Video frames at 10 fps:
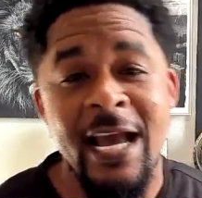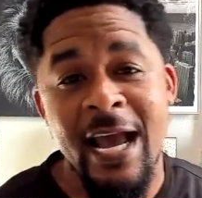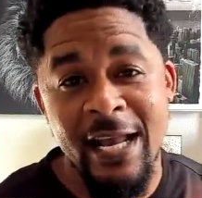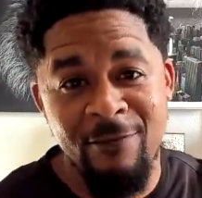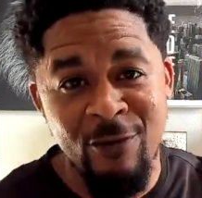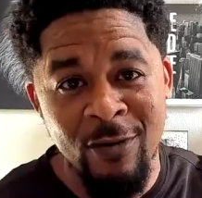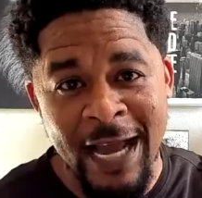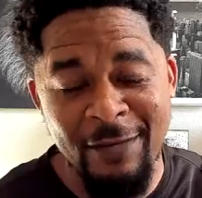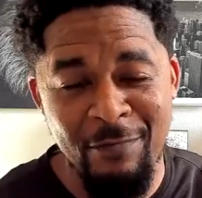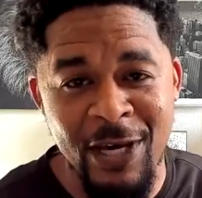And if you're
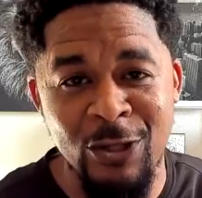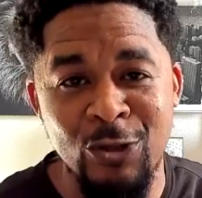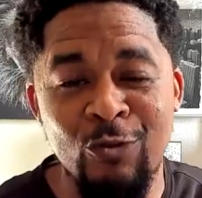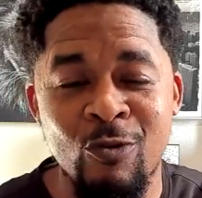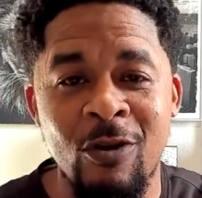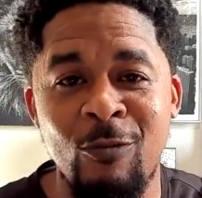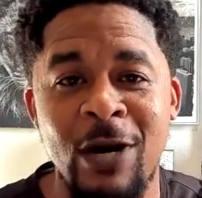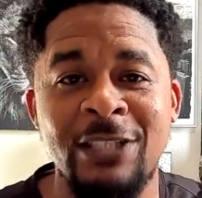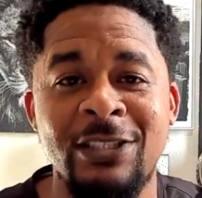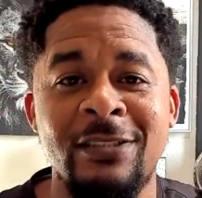like me, you grew up
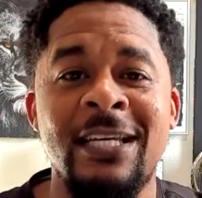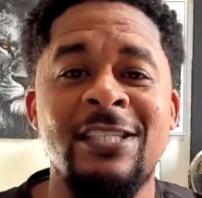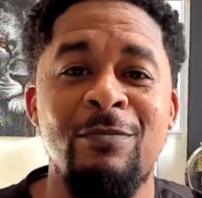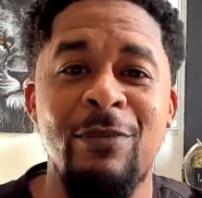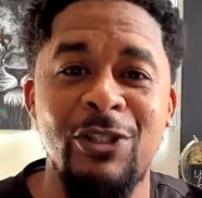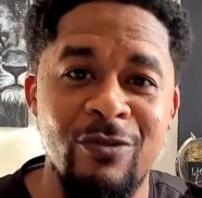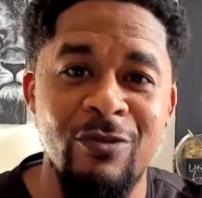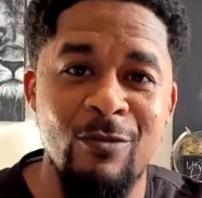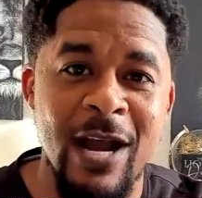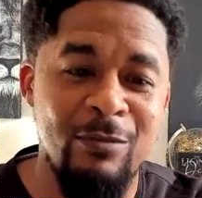watching Sesame Street,
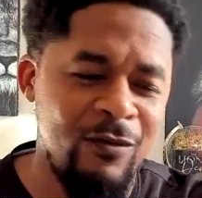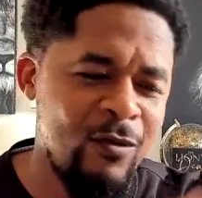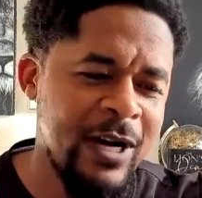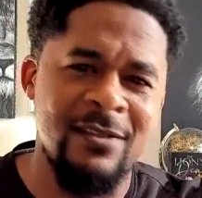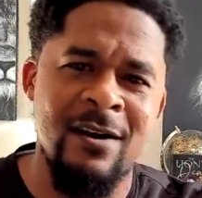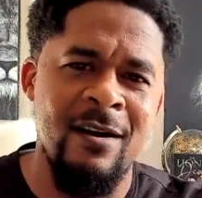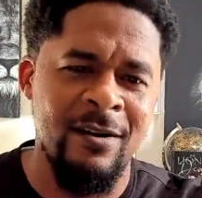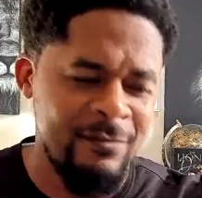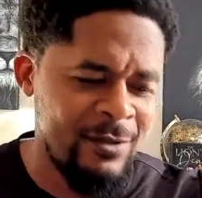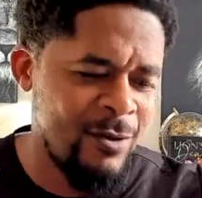right? Before they
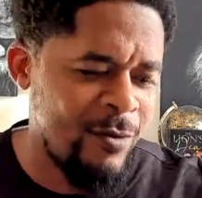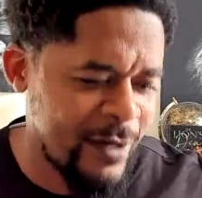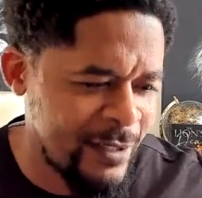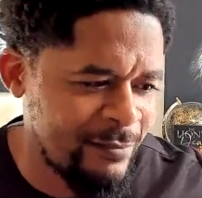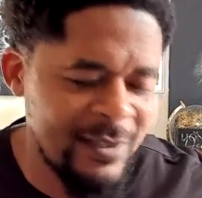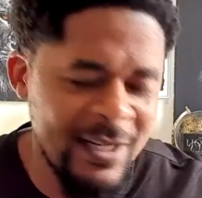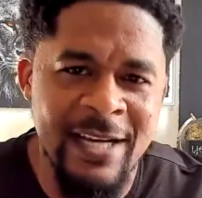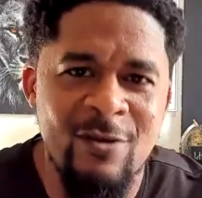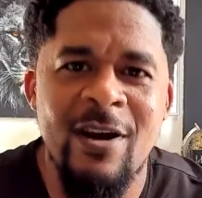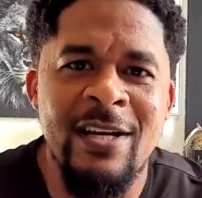started going
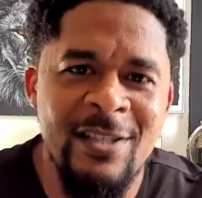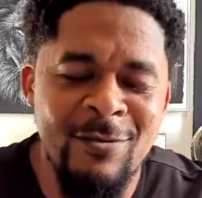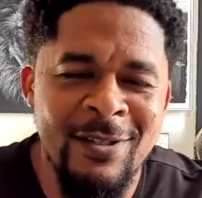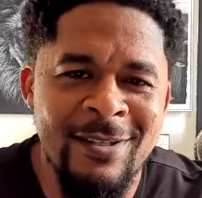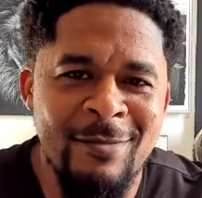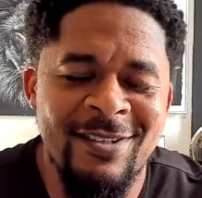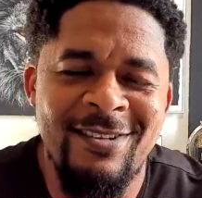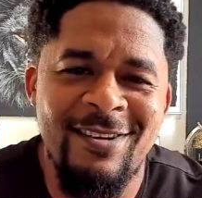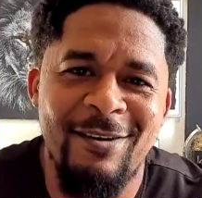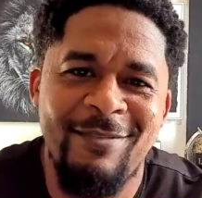like crazy with some of the
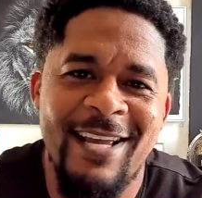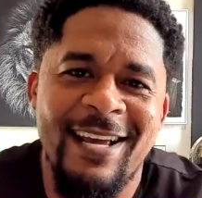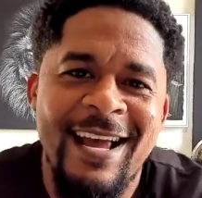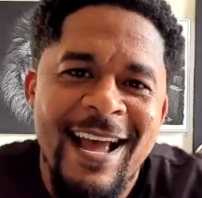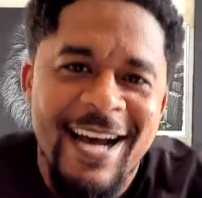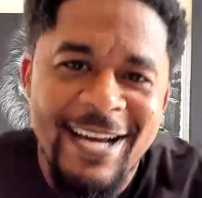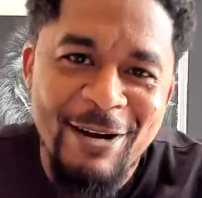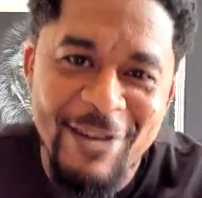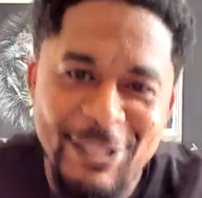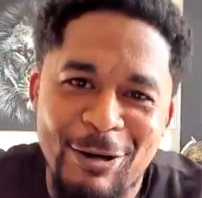stuff that I
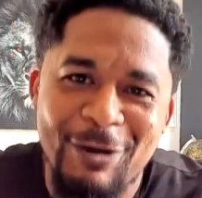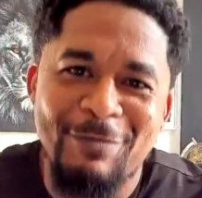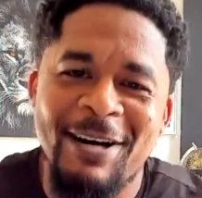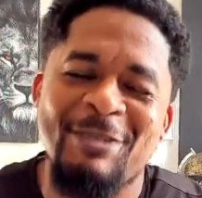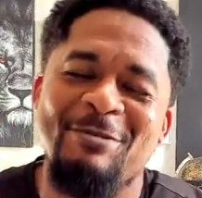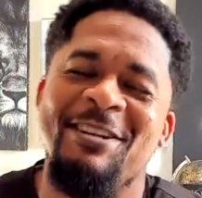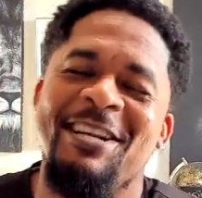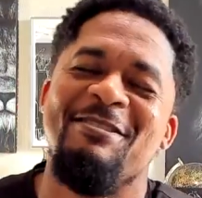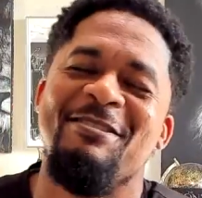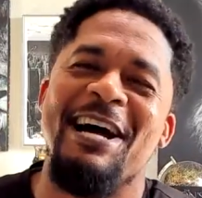hear they talk about on
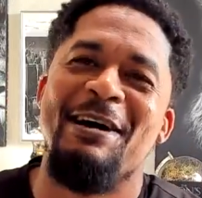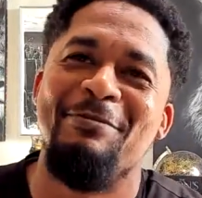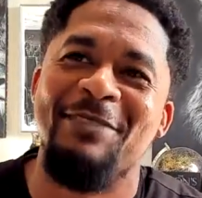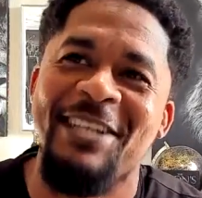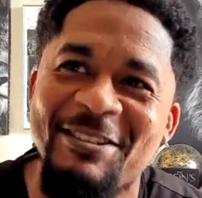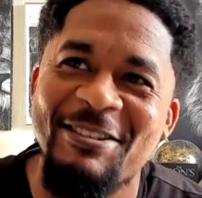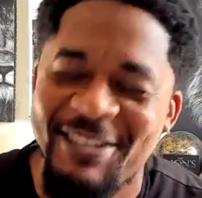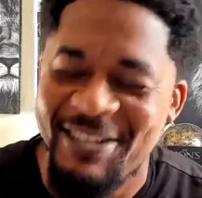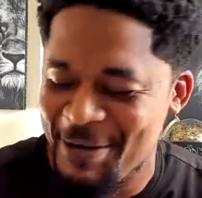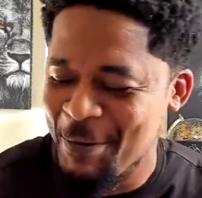here now. But here's the
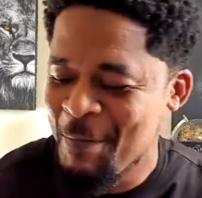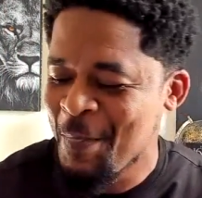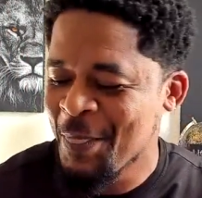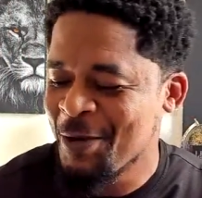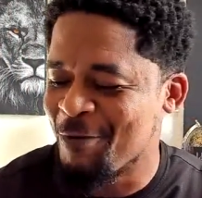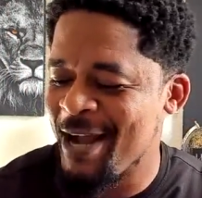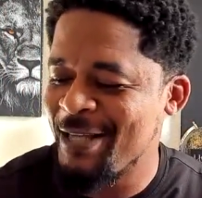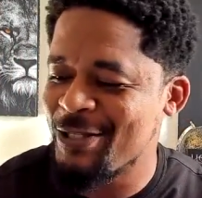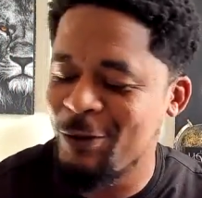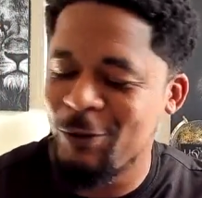deal,
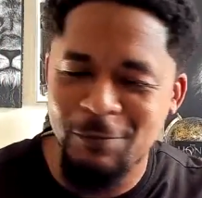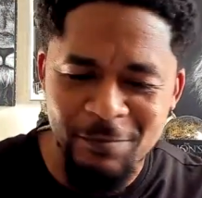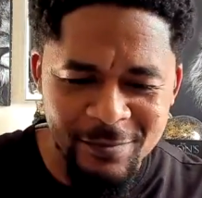right? So